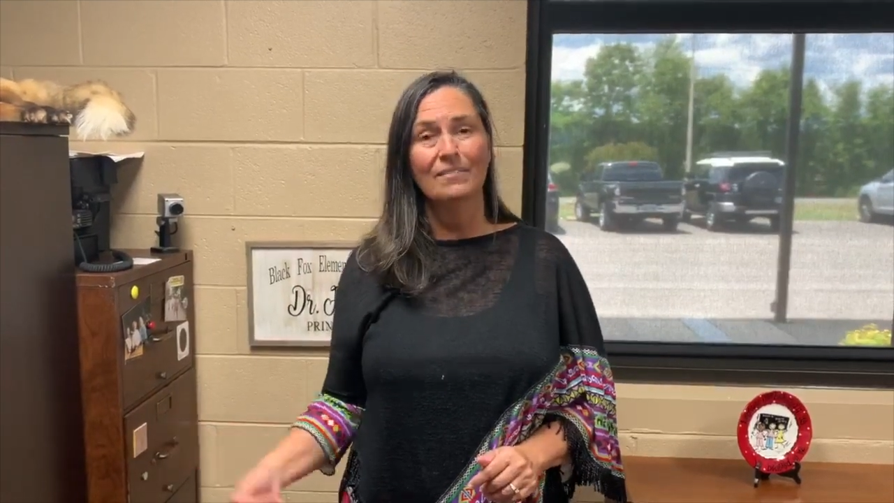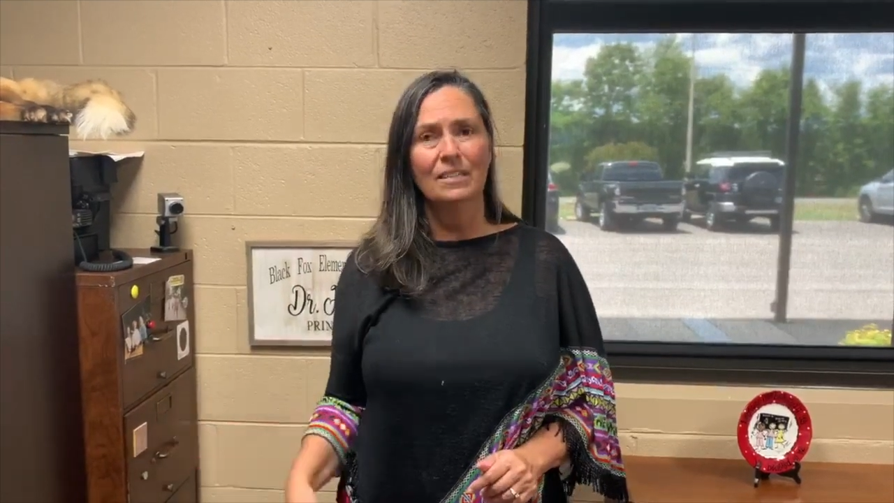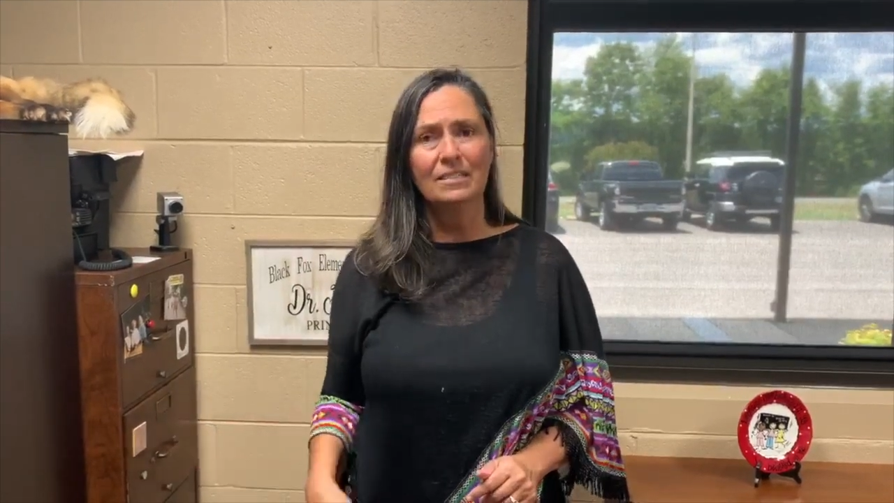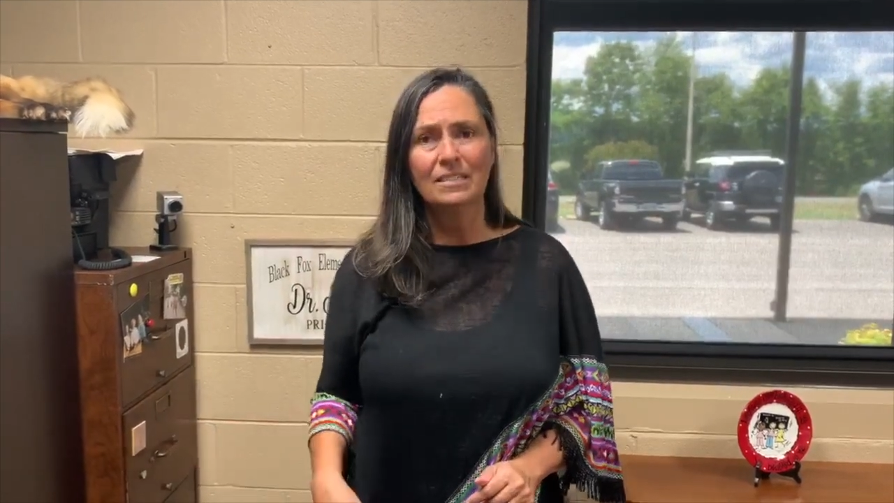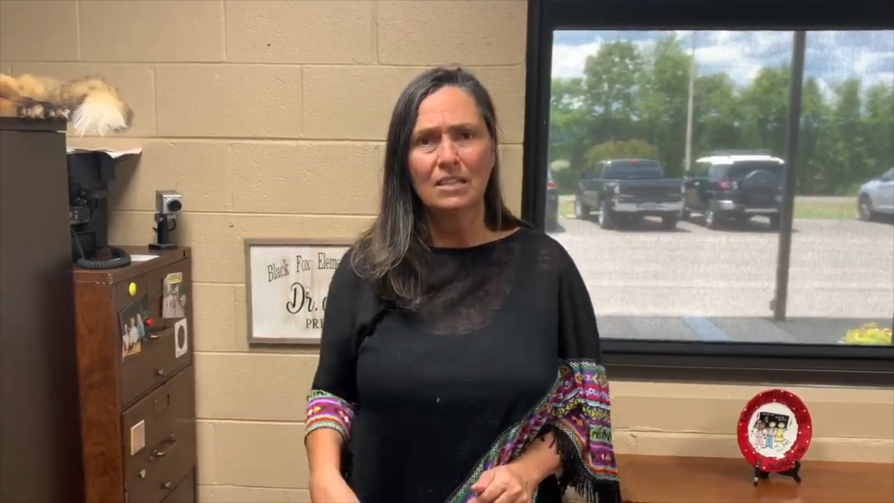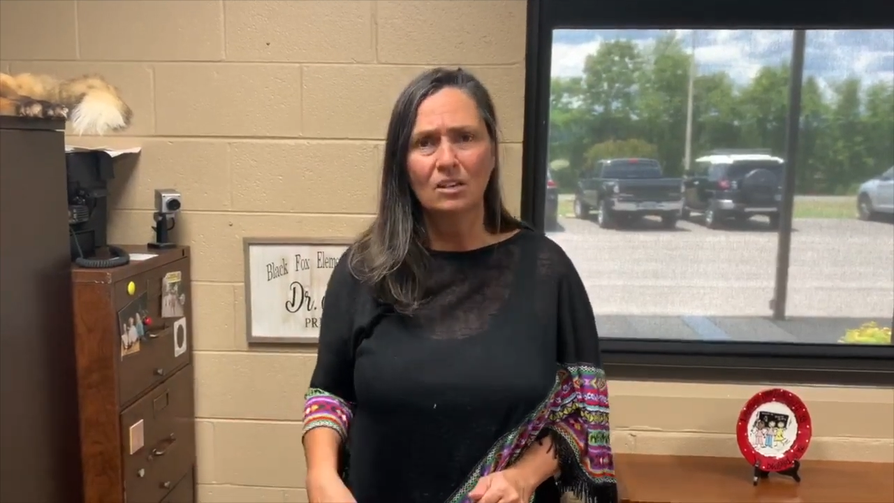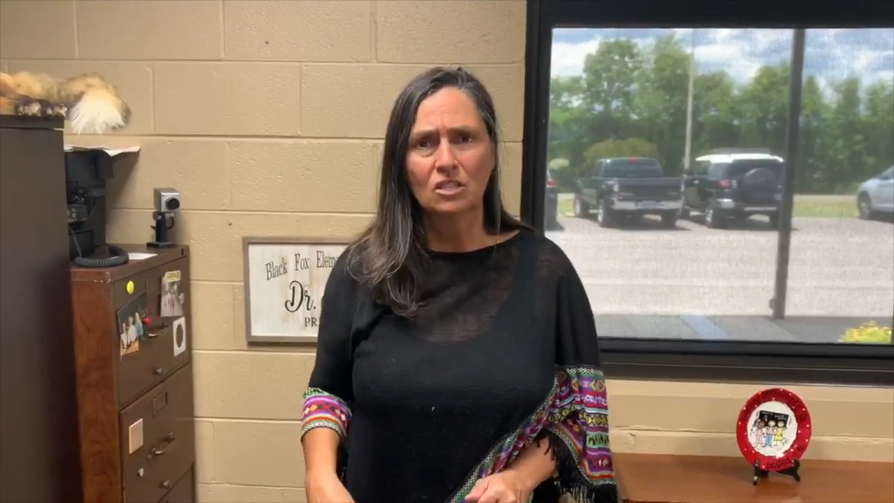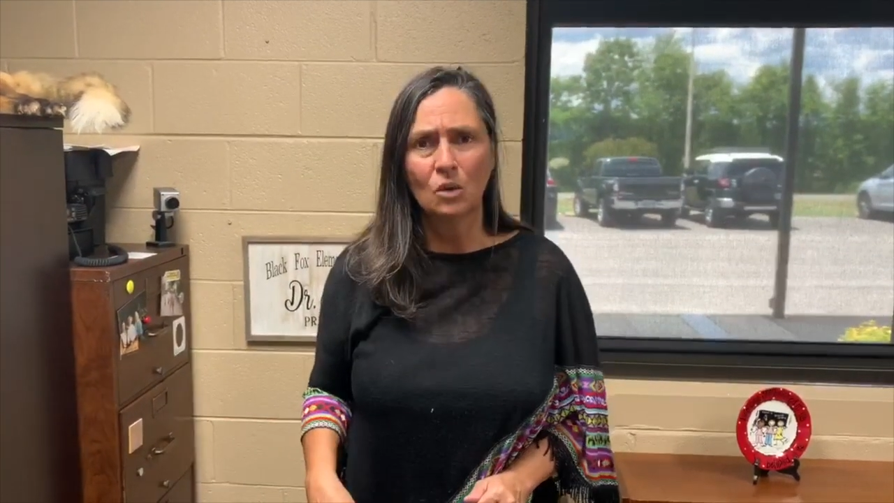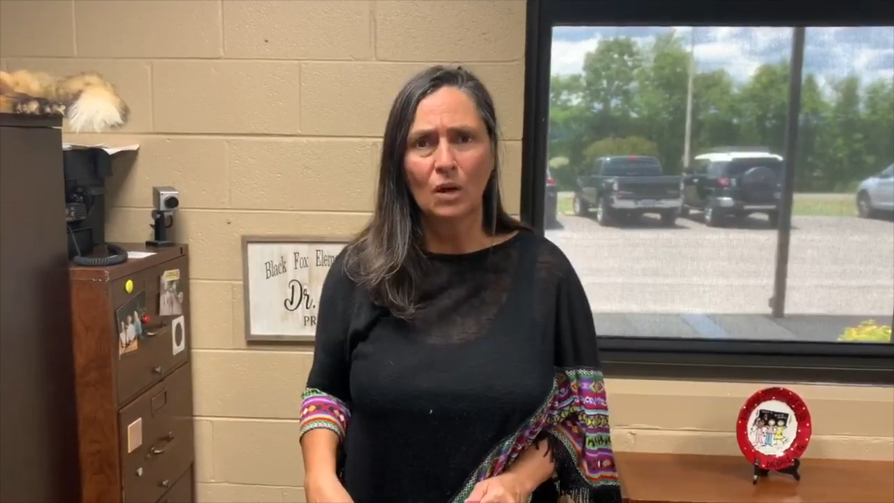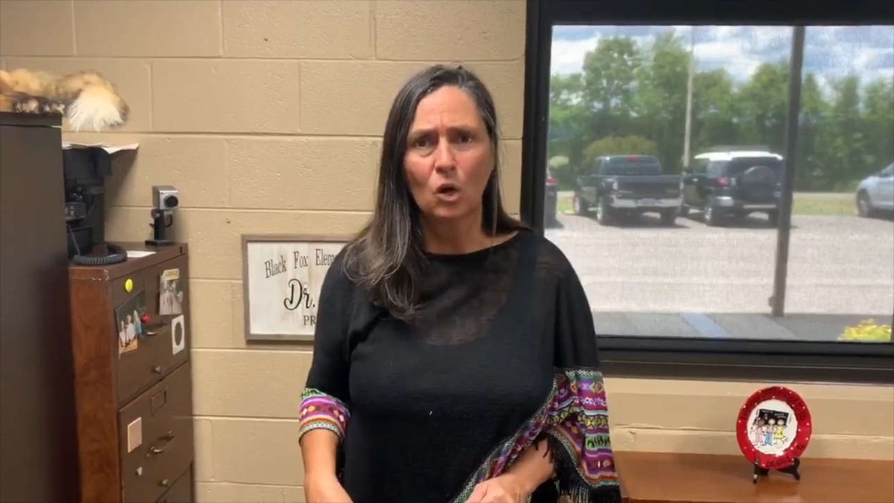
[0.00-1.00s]
This is
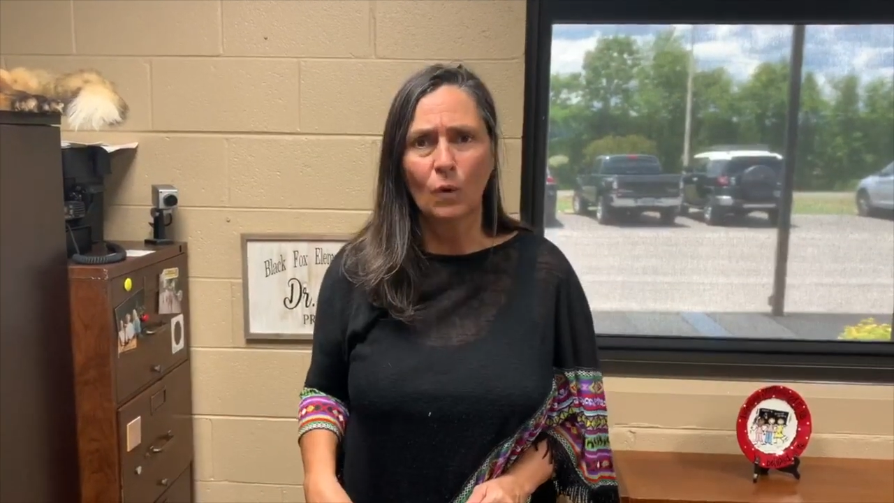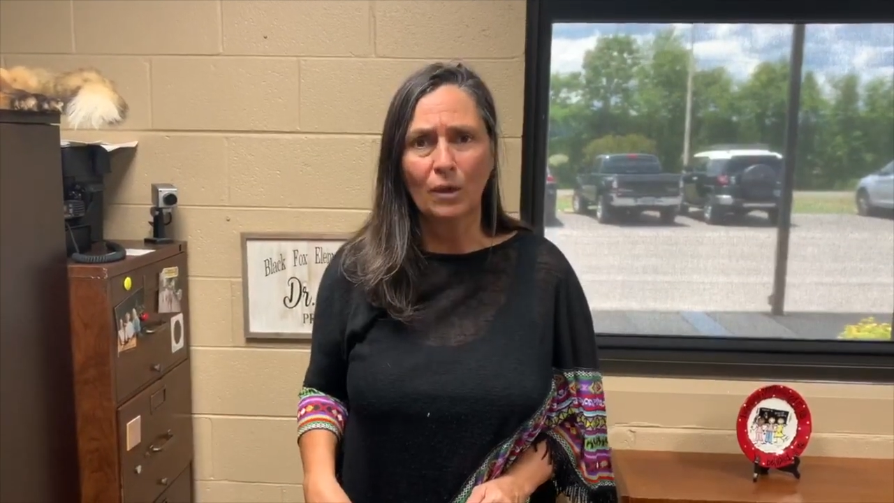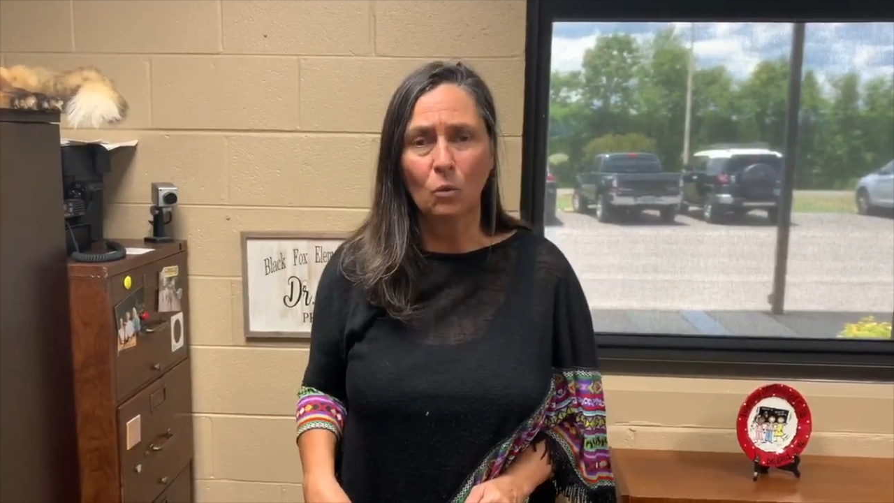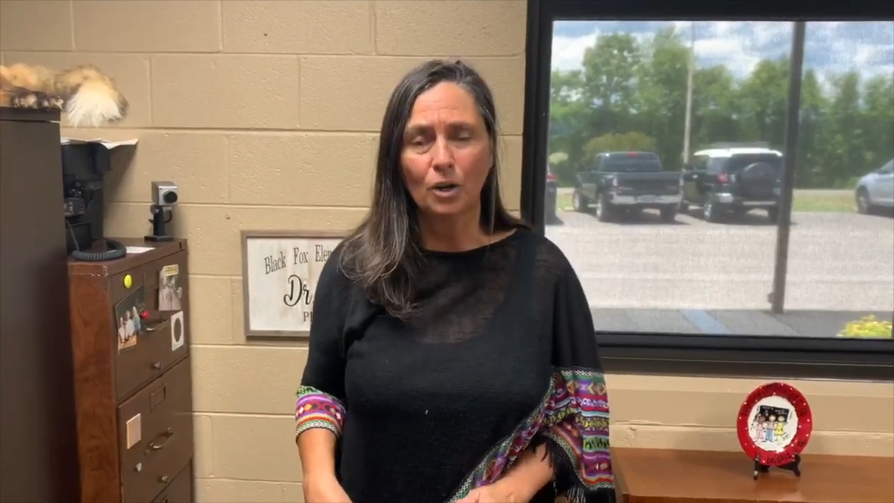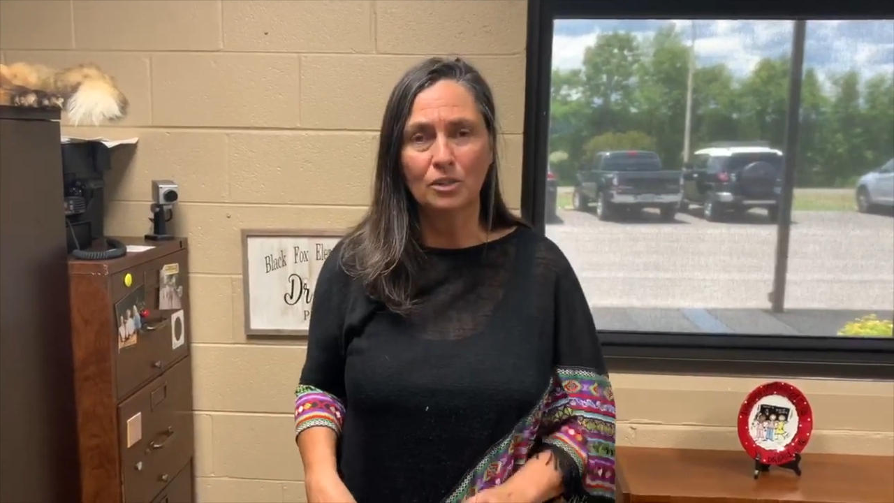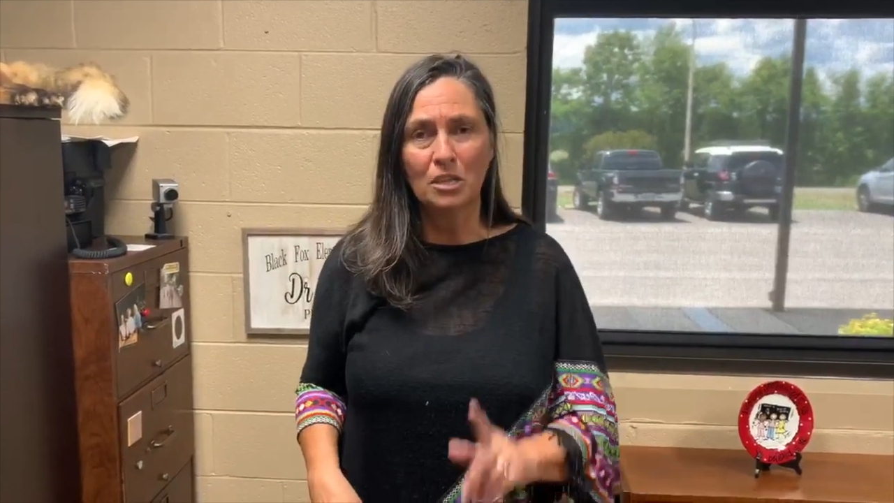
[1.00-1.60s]
also a quick word